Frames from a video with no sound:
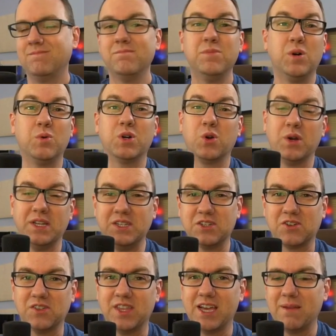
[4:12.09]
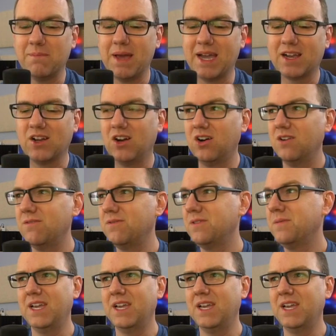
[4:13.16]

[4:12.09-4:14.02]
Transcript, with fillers: But we'll go ahead and turn that back off,